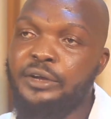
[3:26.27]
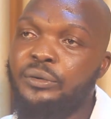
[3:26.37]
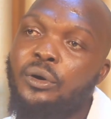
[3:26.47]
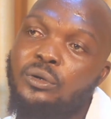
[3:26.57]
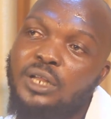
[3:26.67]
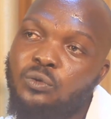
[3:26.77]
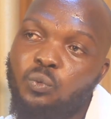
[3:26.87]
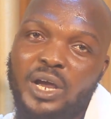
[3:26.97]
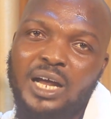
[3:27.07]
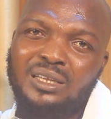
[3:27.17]
know that
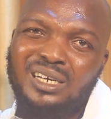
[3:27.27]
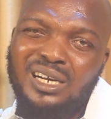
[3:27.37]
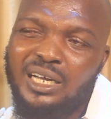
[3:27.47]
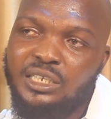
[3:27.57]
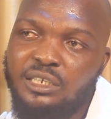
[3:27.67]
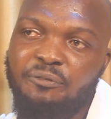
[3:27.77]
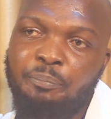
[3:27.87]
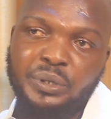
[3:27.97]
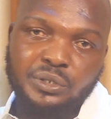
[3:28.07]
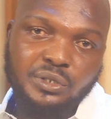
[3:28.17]
we had relative
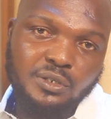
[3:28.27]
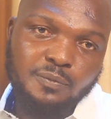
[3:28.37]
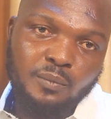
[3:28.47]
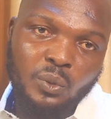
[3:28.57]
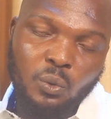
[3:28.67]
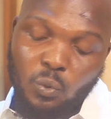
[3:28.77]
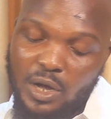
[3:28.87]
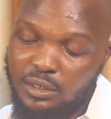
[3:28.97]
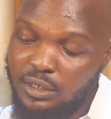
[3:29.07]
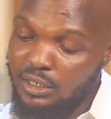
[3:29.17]
peace
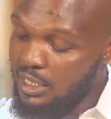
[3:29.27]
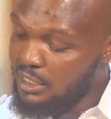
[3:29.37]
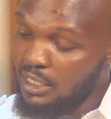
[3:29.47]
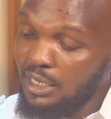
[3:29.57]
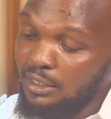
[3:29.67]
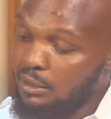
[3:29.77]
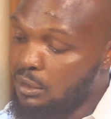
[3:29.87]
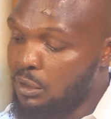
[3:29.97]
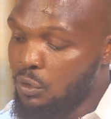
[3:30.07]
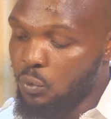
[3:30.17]
when ESN
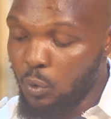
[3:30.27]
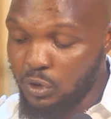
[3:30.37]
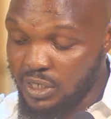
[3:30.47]
was